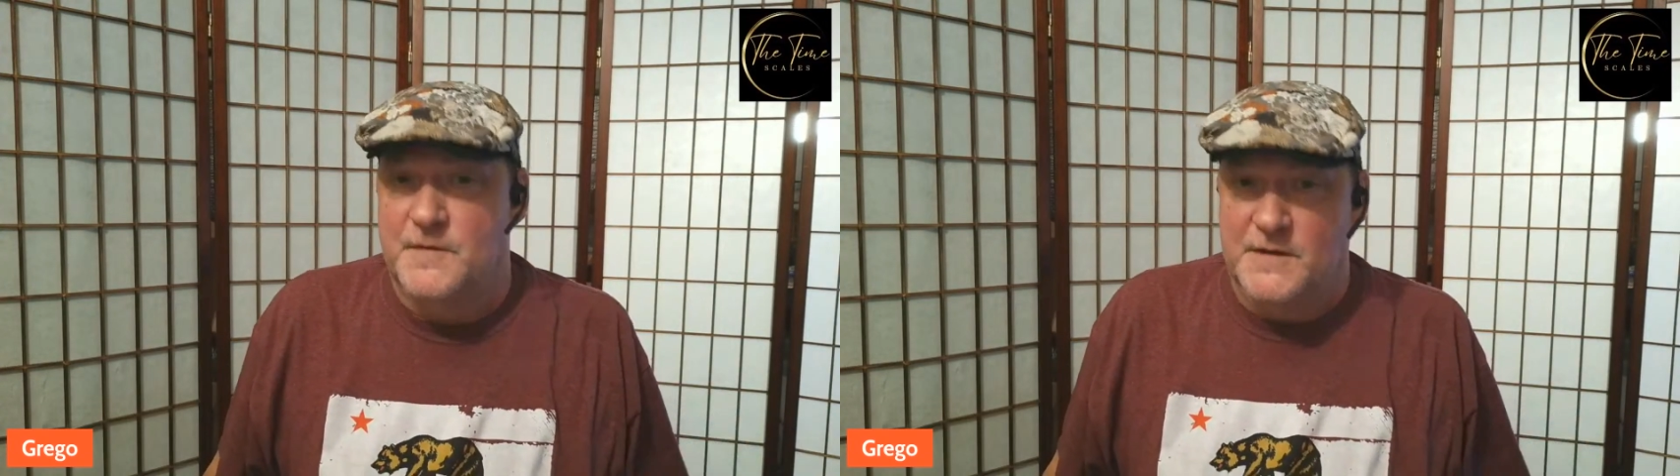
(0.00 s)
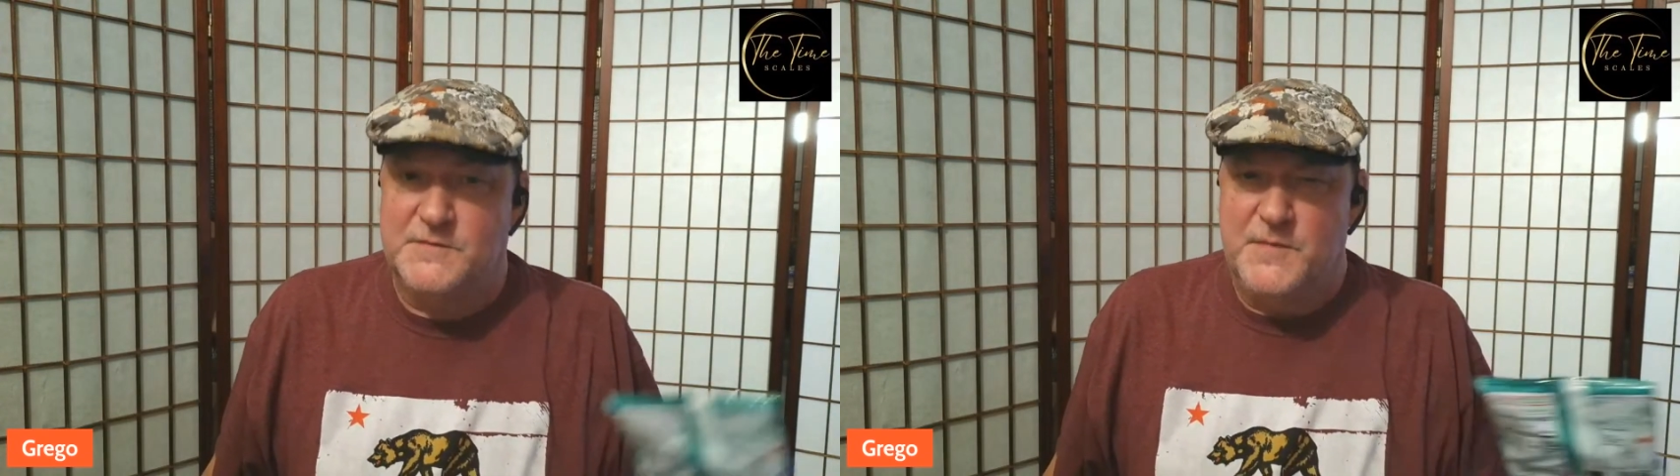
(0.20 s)

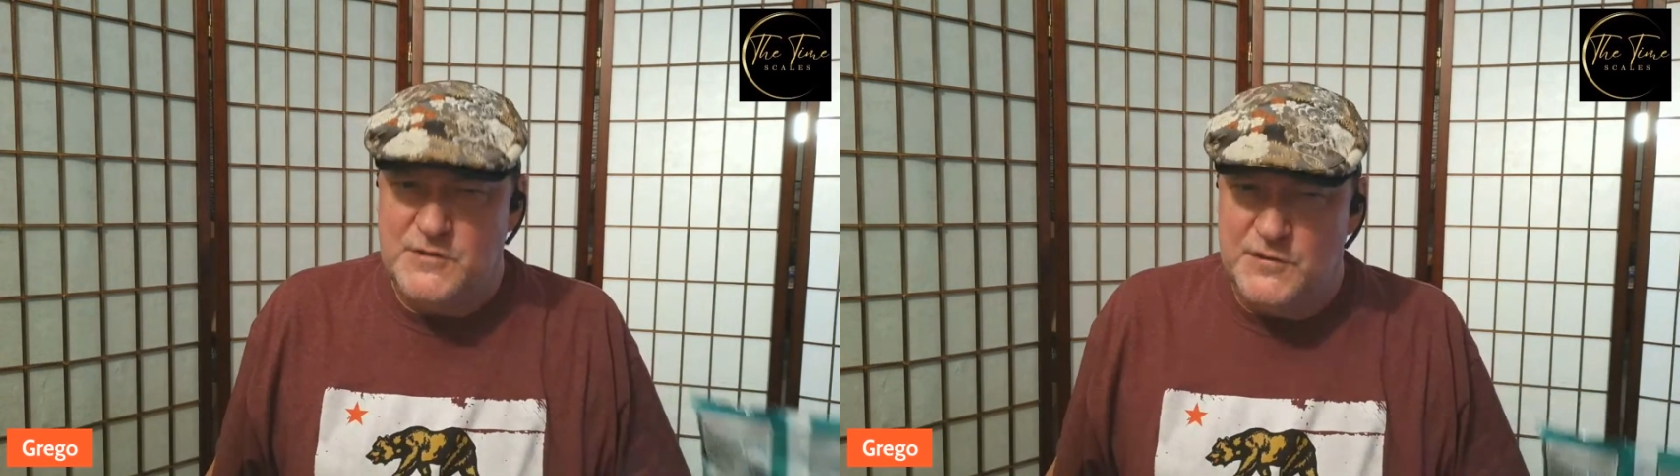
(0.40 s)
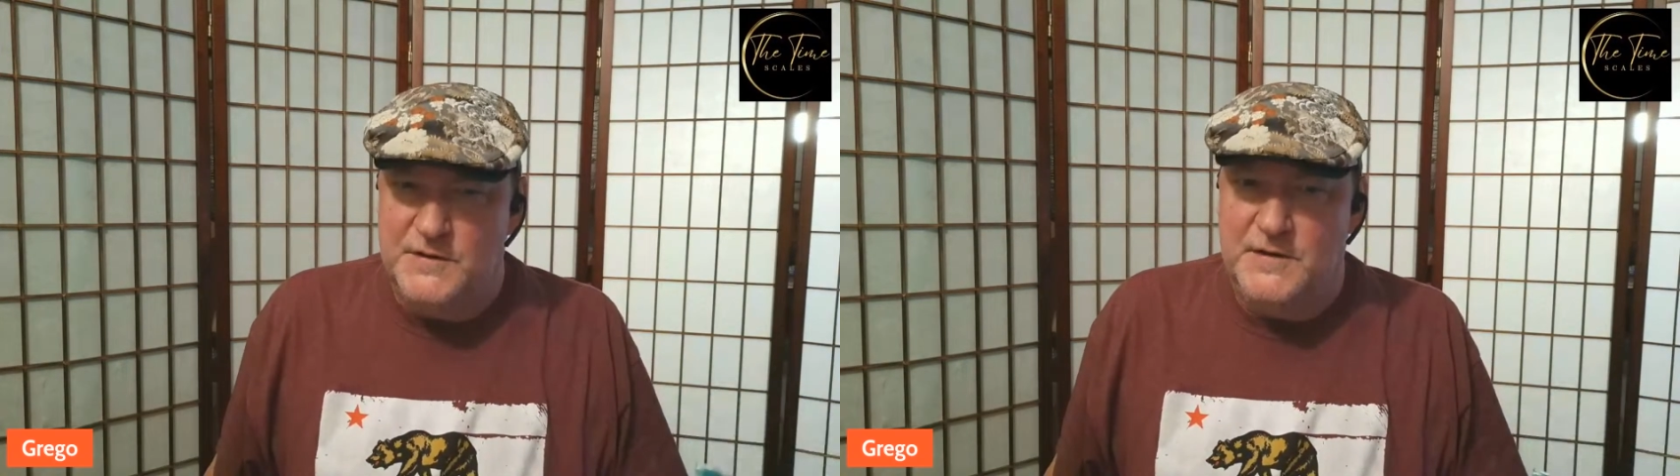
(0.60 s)

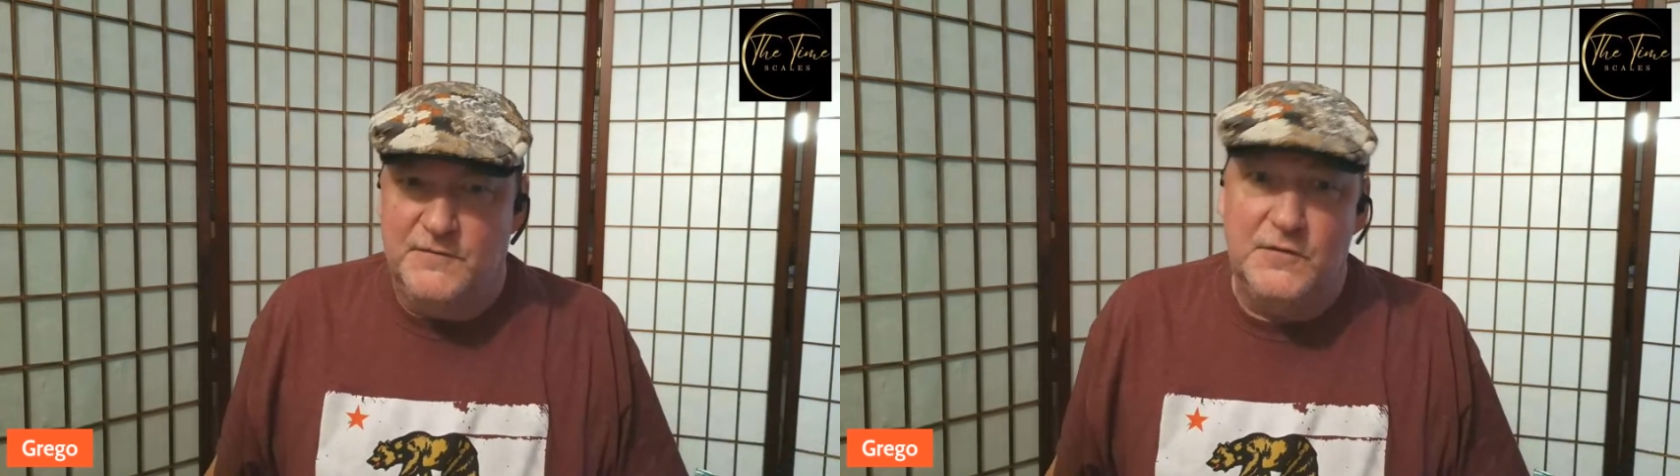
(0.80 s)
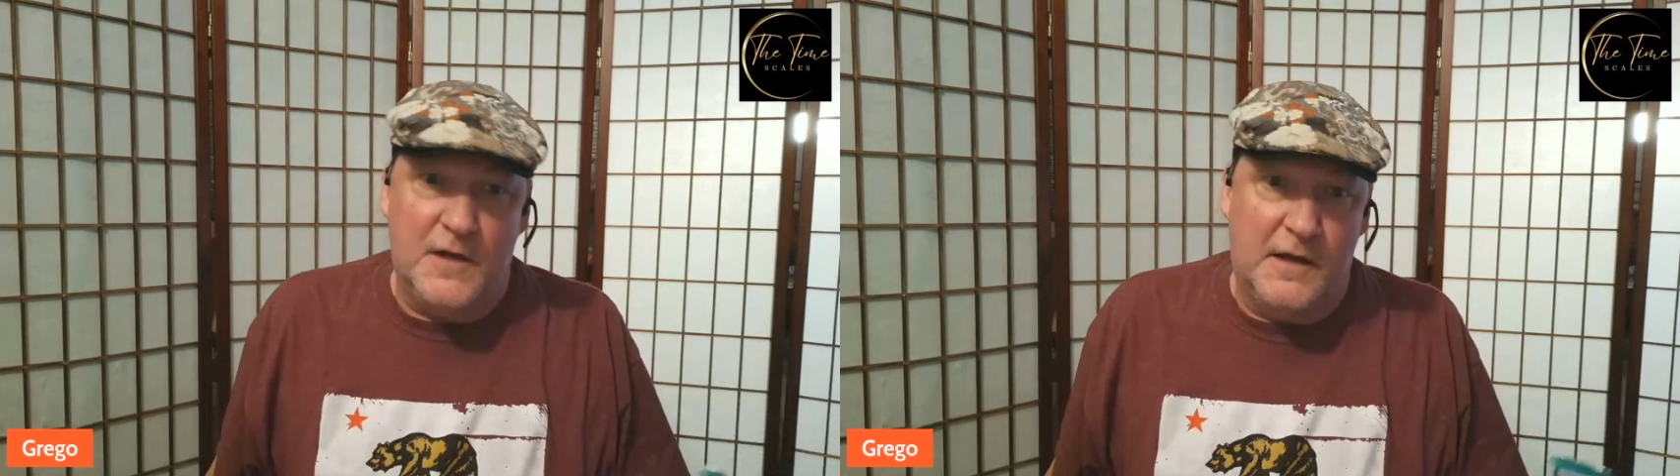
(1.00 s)
especially
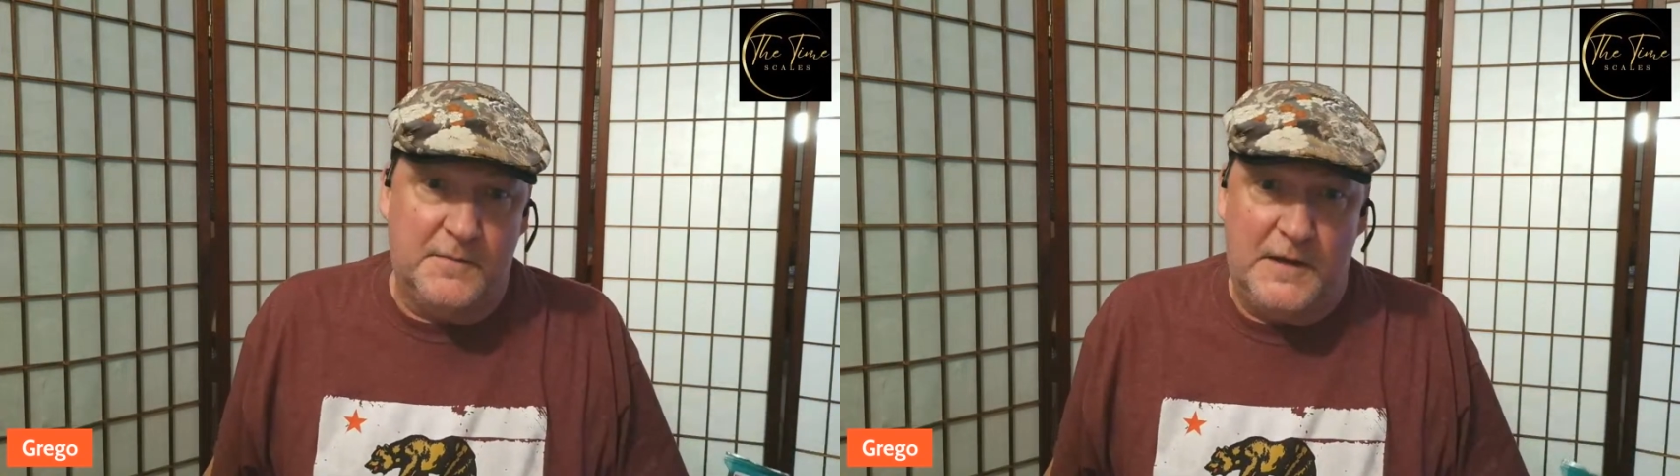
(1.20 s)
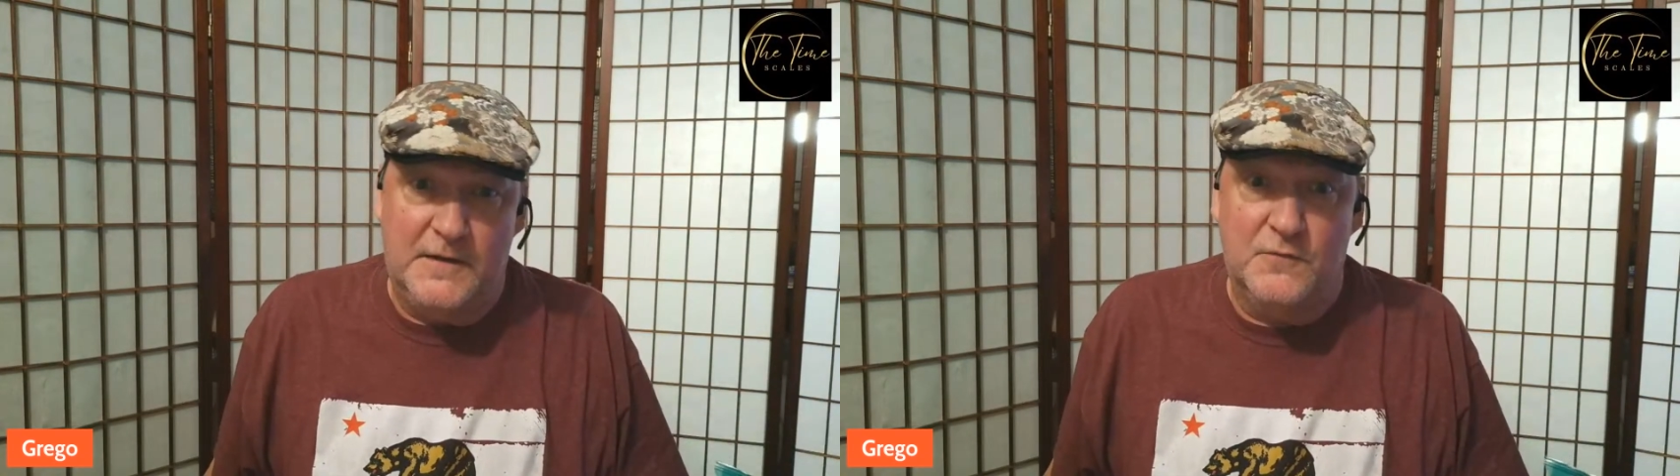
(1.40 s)
if you
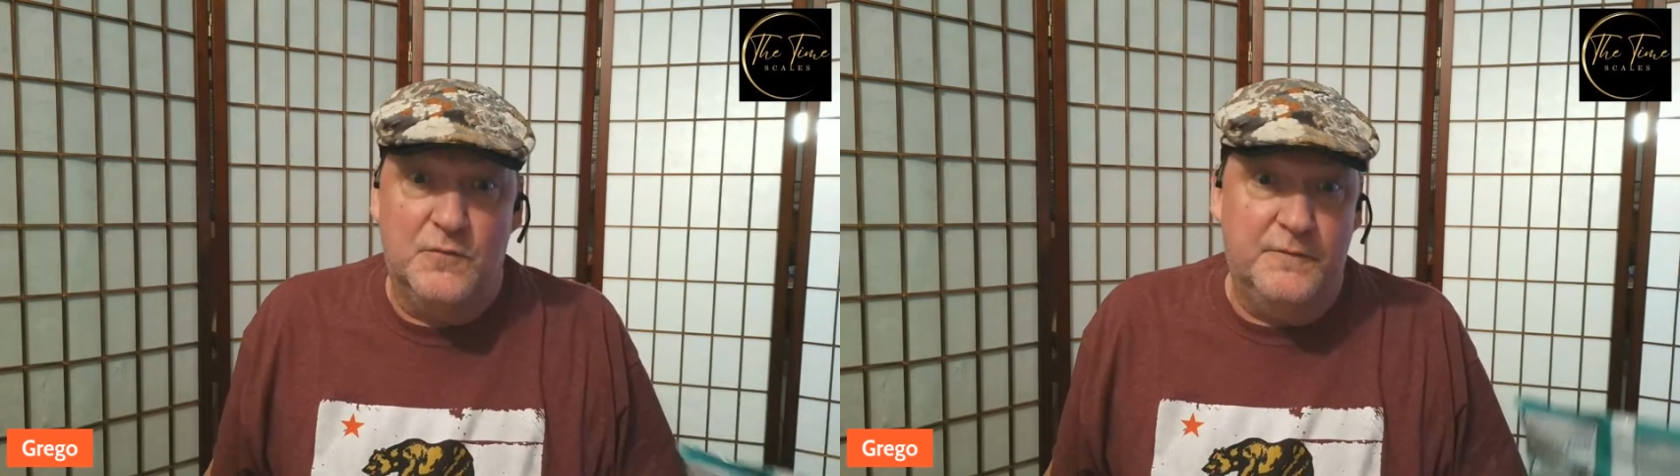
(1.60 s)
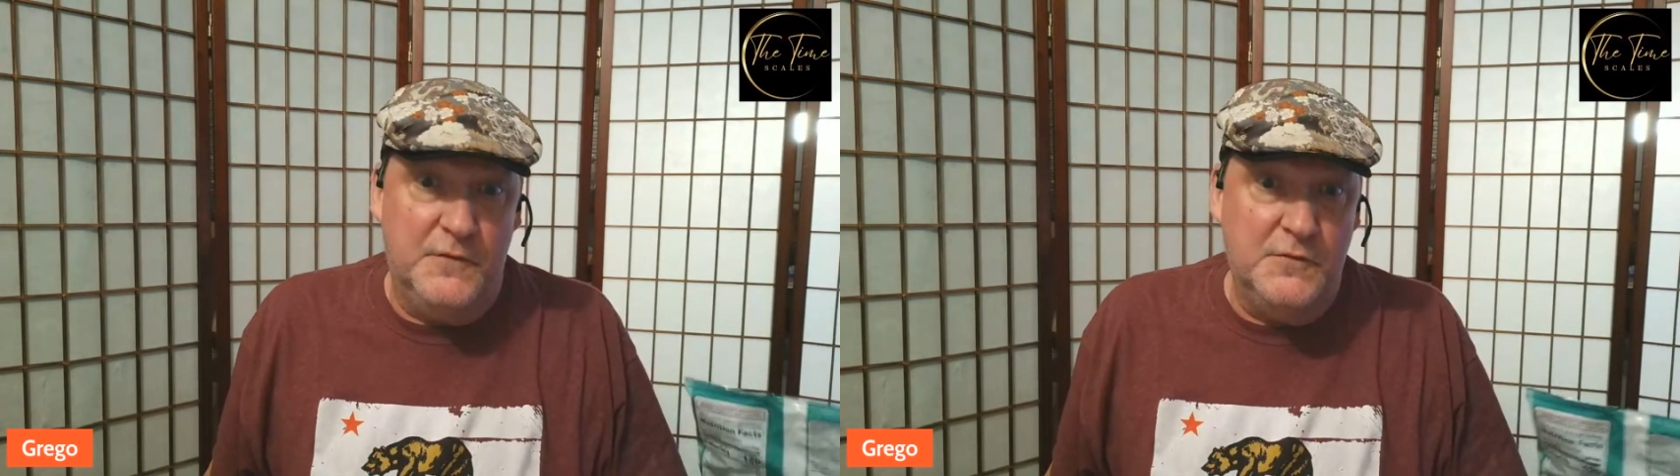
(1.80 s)
like making
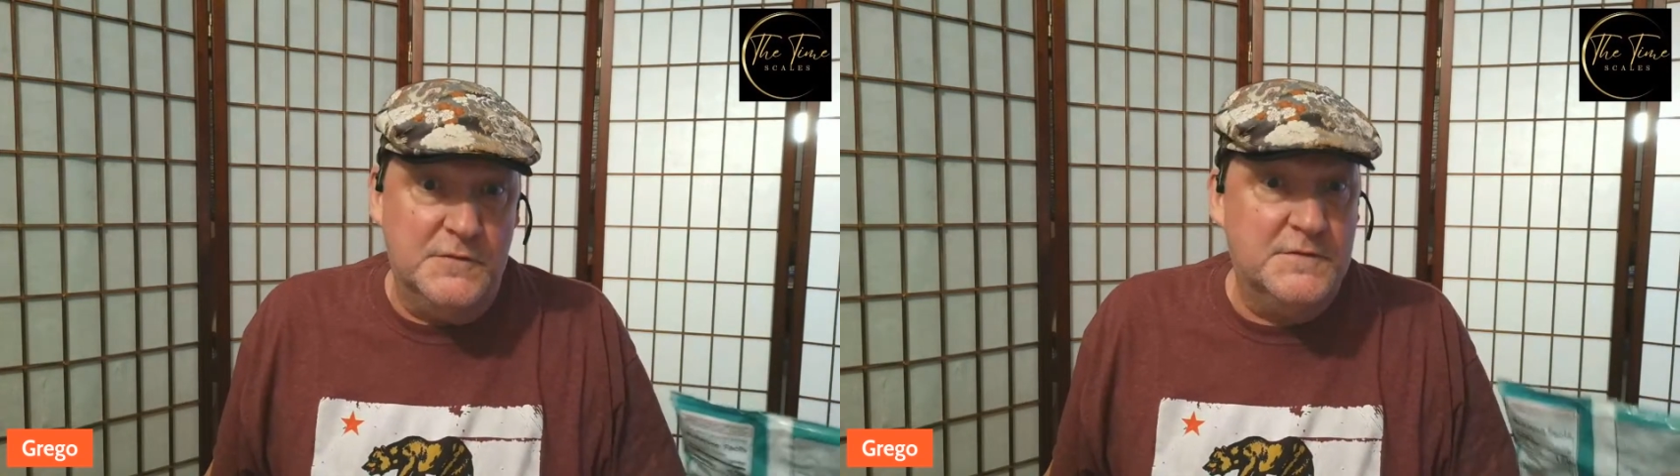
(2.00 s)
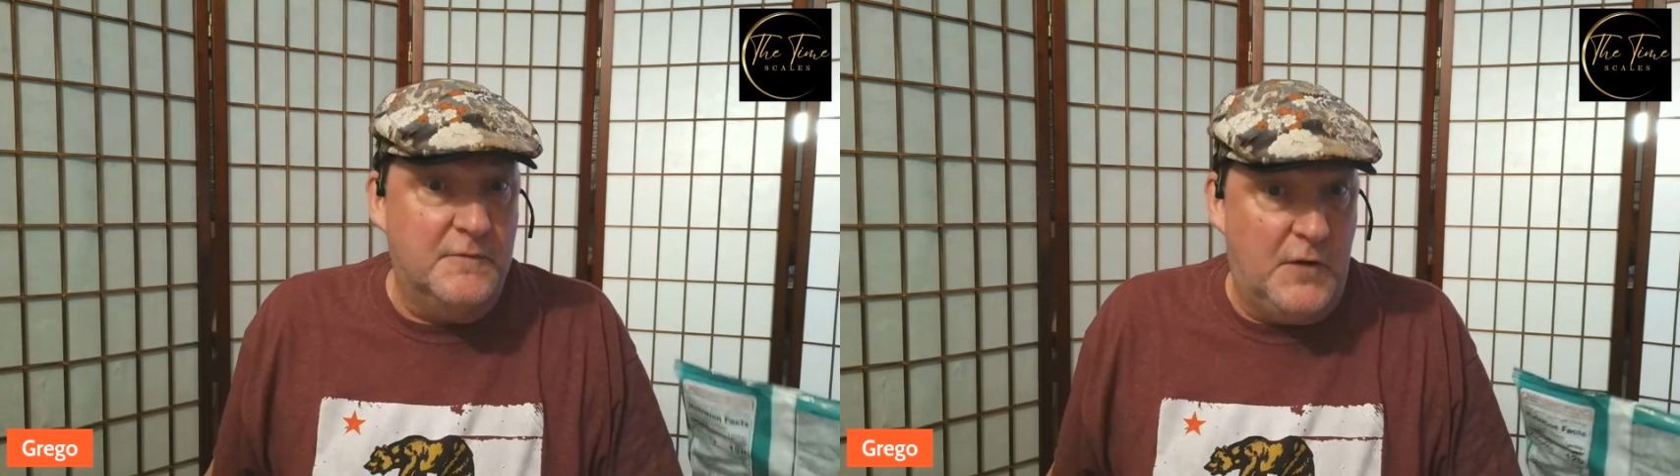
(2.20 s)

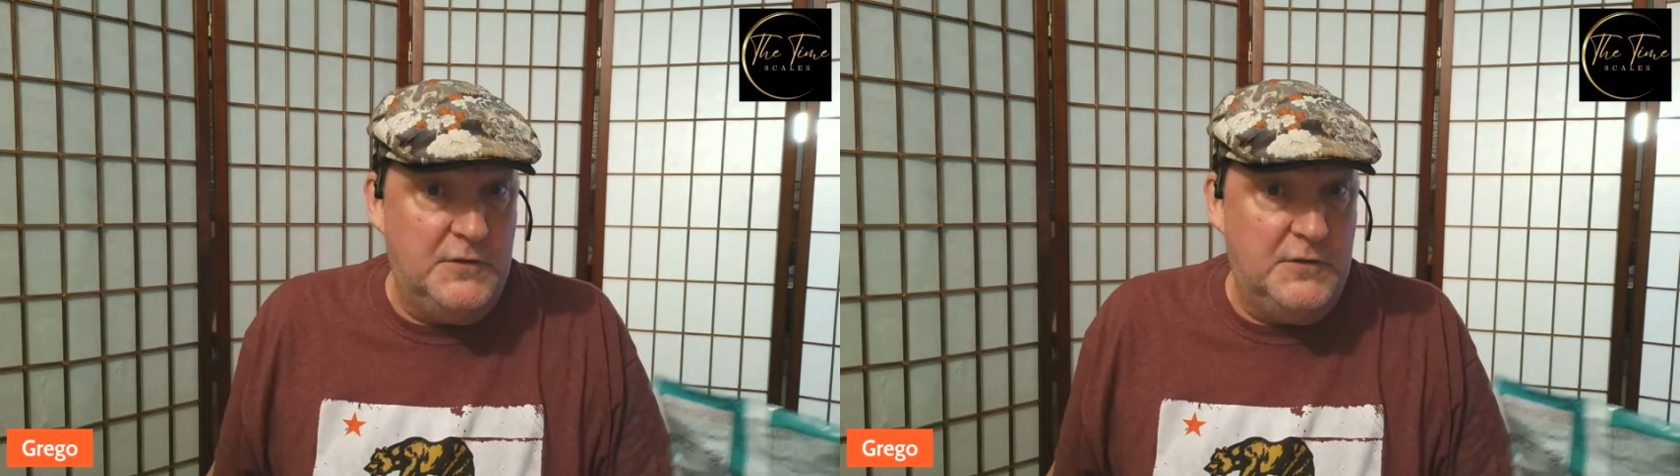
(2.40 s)
reviews